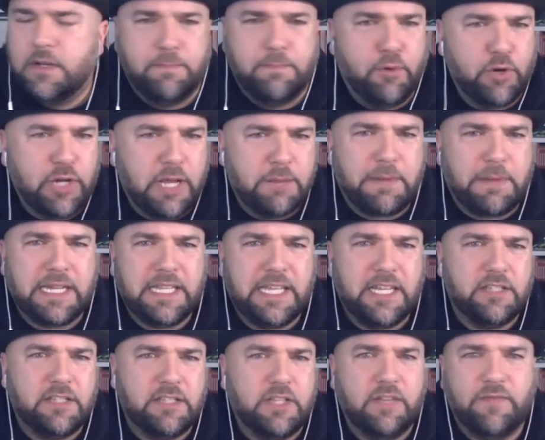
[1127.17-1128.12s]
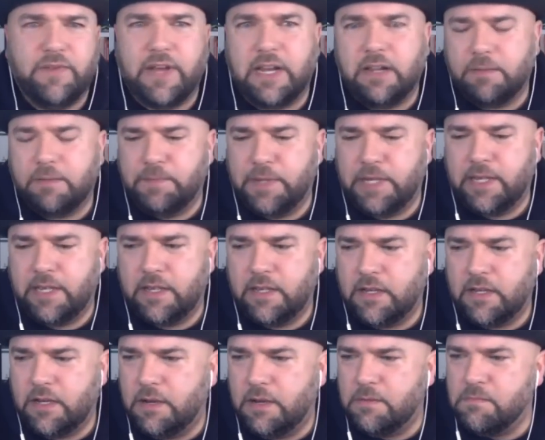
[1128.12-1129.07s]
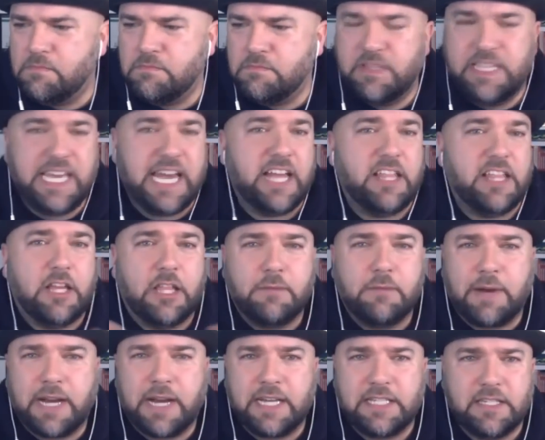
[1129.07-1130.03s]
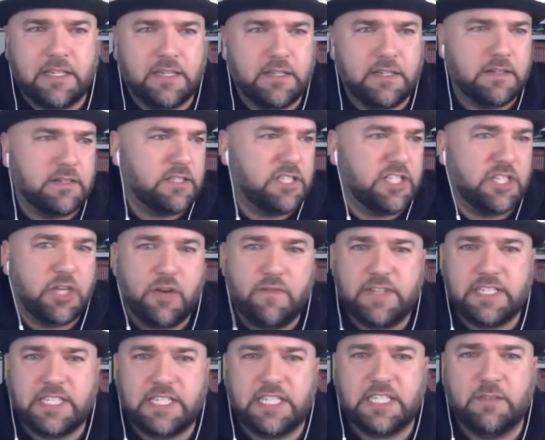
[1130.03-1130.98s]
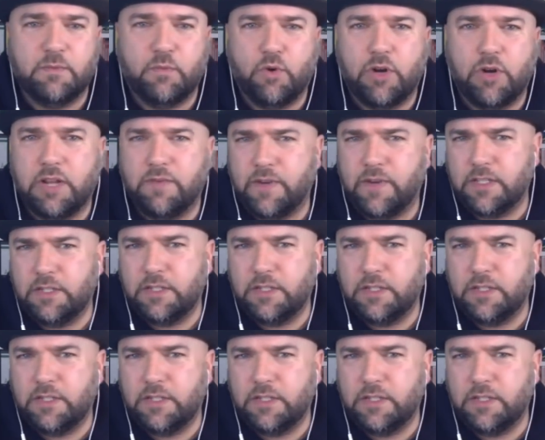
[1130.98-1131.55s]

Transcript: putting money into developing de-anonymizing services and whatever.